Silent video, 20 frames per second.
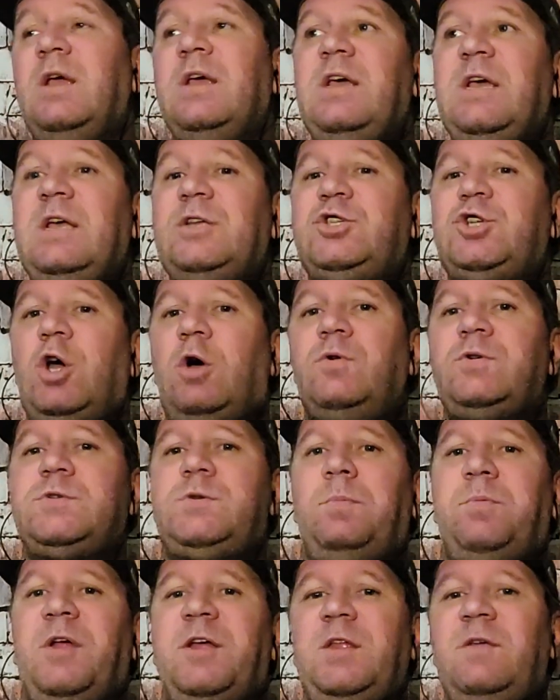He chose
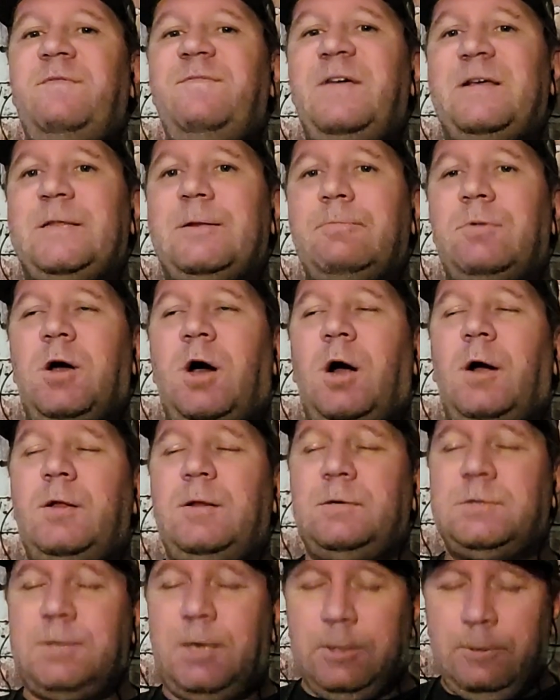to play the victim card, and
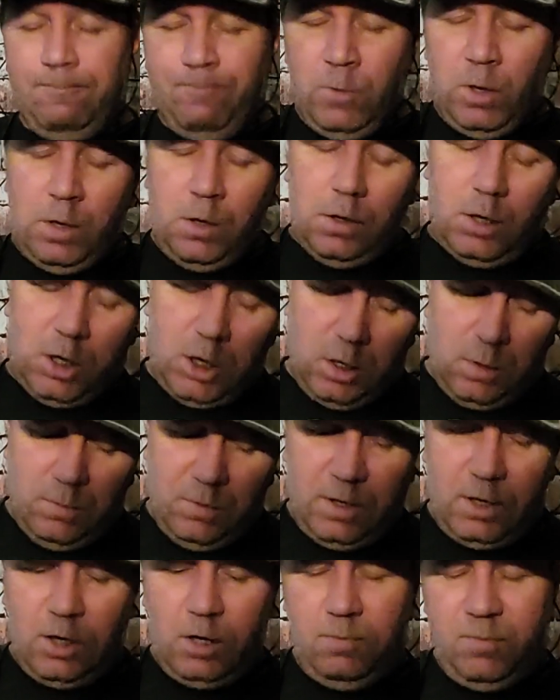he was like, I'm
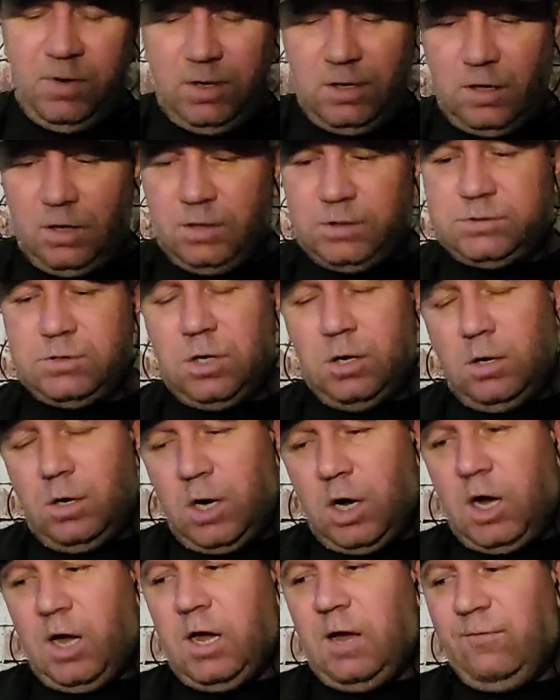here because
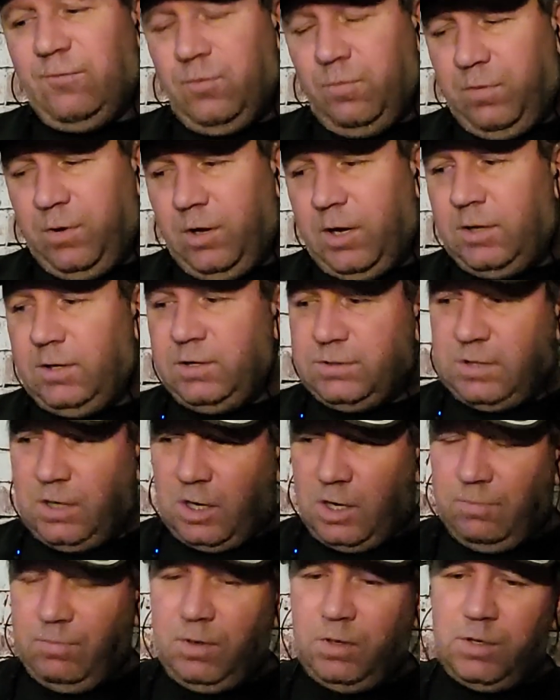I have to play this
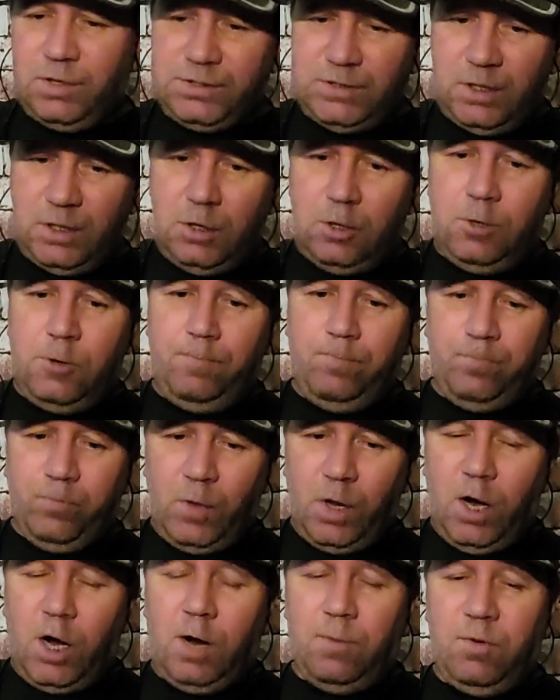game because
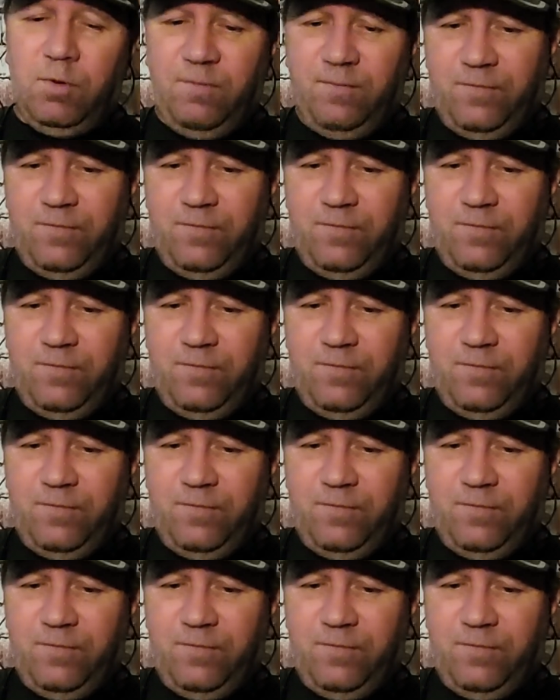I'm the